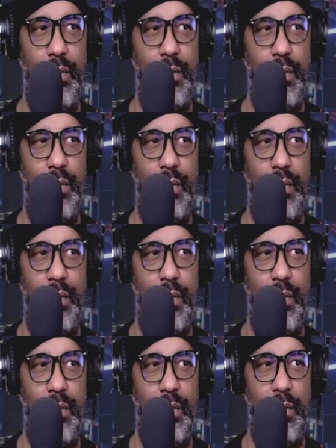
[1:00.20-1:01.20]

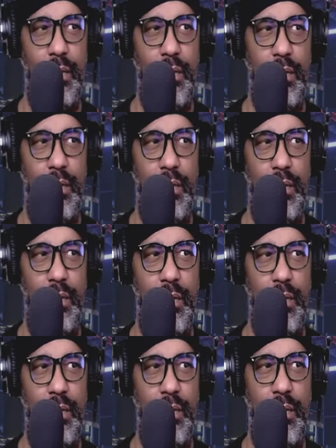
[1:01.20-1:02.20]

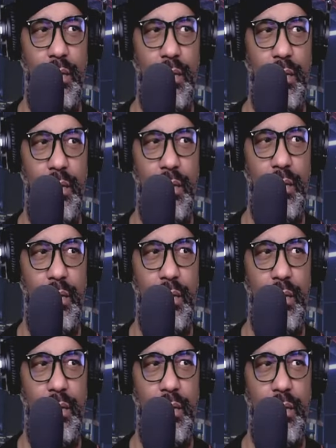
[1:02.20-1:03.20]

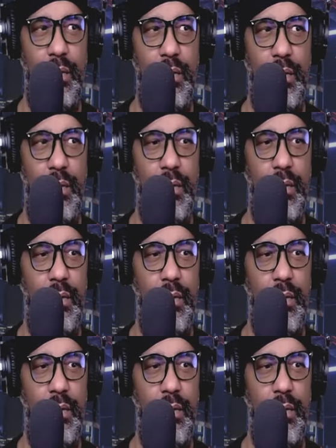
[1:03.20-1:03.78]
(not speaking)